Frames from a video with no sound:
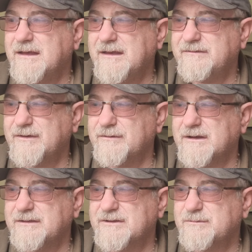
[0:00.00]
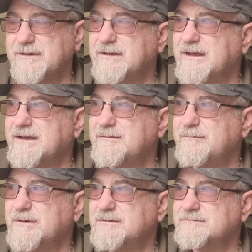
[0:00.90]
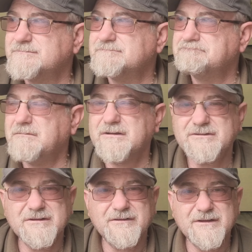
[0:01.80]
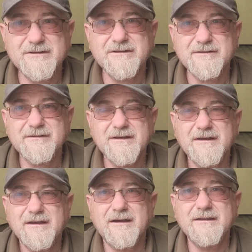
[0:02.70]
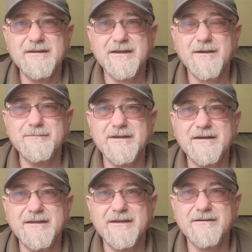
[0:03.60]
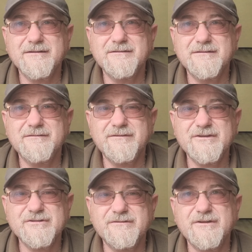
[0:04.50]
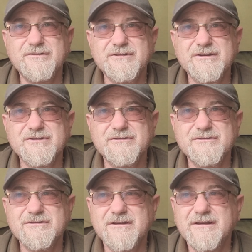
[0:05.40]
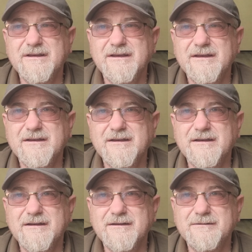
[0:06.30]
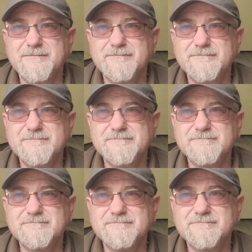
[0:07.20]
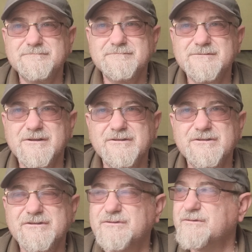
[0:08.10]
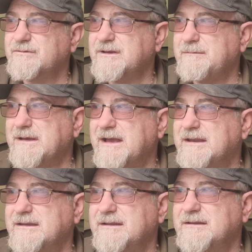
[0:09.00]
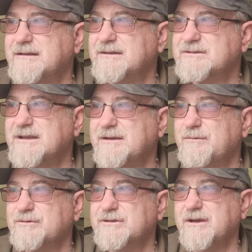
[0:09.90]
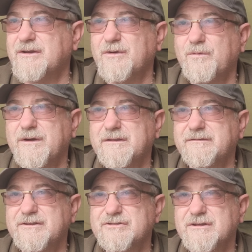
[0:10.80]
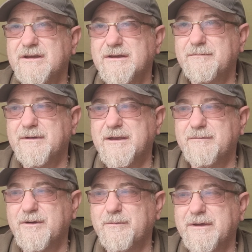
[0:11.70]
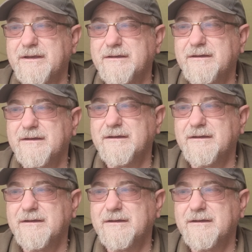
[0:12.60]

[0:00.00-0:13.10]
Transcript: airfield like this wind again. But I, I need to I need to come down here and, and fish a few sessions. Um, just to sort of get my hand in, understand what's going on, where the fish may well be.